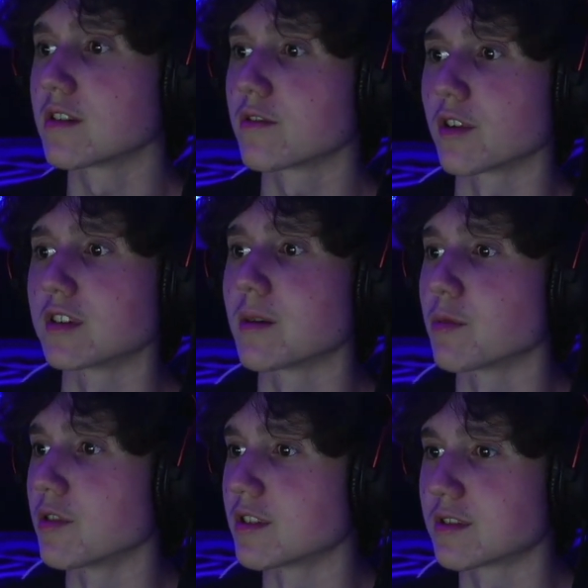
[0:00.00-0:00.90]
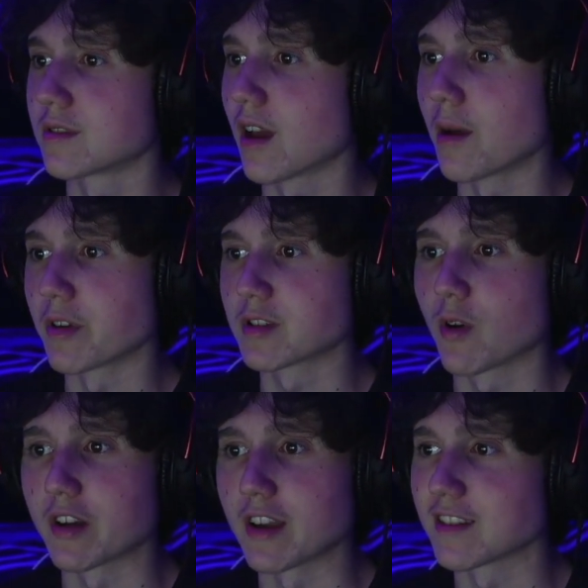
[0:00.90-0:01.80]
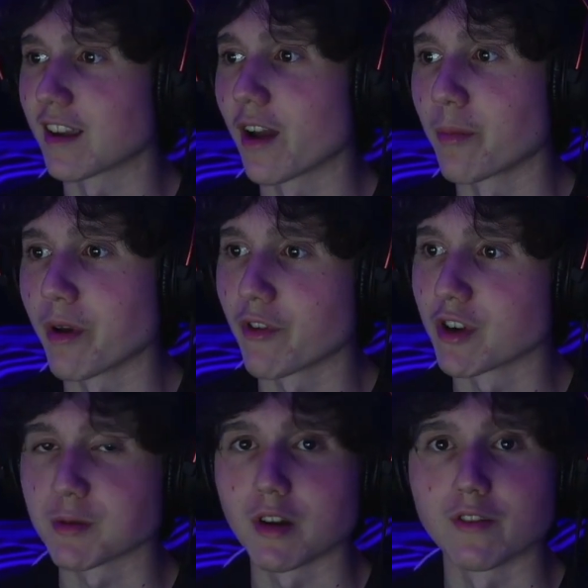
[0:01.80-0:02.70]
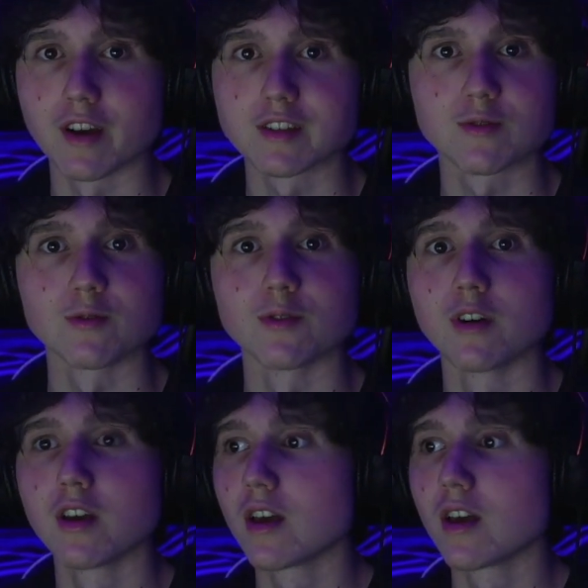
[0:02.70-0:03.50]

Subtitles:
For example, this HyperX Quadcast I got in my freshman year of high school.